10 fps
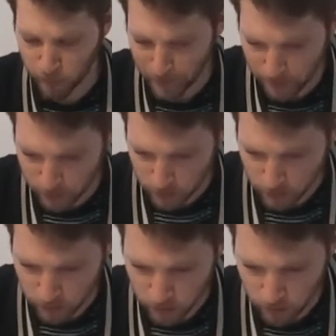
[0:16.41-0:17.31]
page.
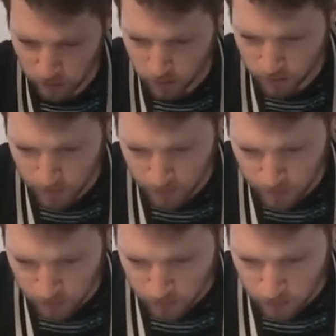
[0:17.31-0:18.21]

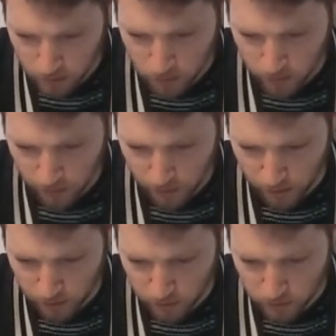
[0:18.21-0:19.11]
So yeah,
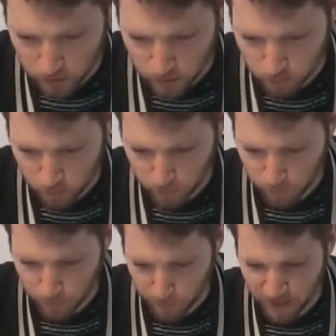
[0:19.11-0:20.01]
let's
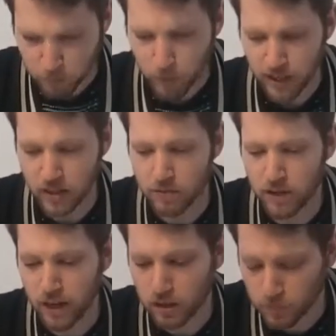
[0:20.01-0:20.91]
play this
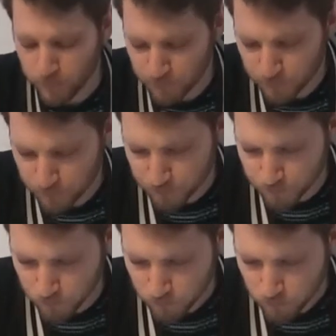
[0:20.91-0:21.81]
video.
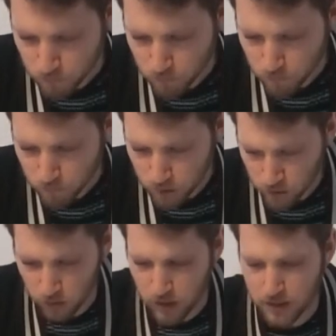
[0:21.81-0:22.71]

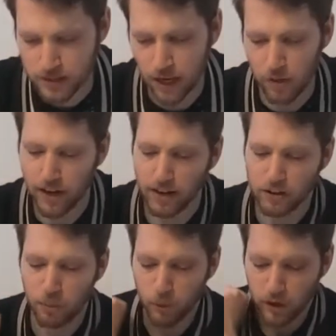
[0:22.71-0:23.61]
So this is how they
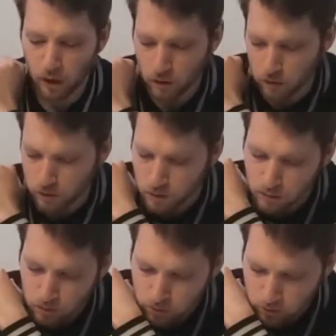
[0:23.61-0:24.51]
actually put it on.
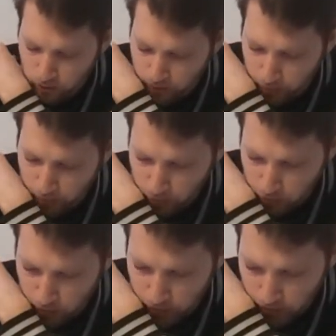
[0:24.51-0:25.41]
So they're
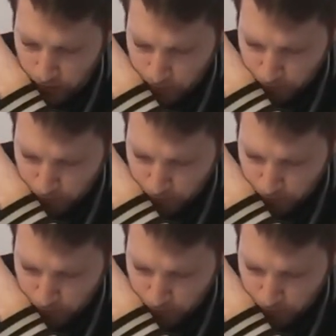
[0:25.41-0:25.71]
demonstrating it.